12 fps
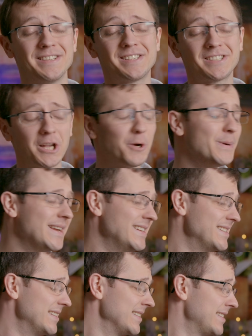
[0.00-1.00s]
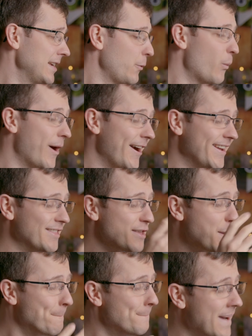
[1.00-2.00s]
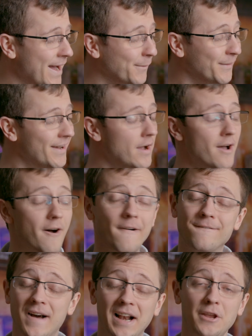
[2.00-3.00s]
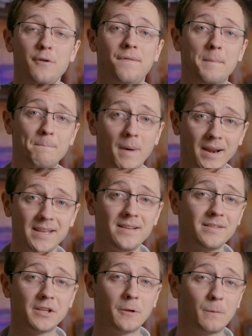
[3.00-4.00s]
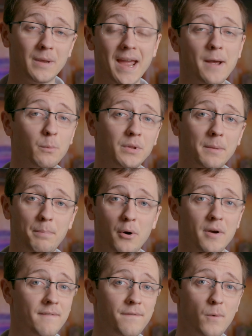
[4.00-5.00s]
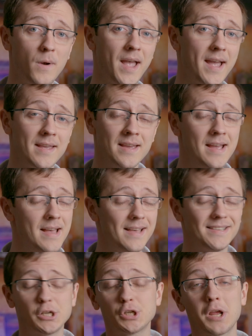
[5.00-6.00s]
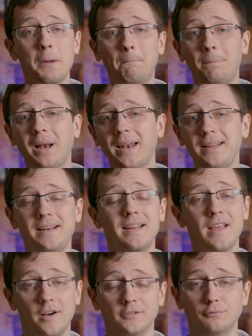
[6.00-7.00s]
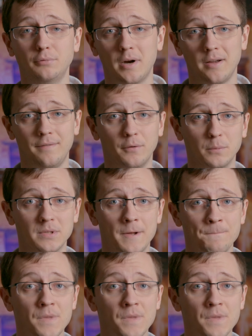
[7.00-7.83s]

It's so easy to see why. The amount of value for money that you get with the Pocket 4K is just completely unrivaled.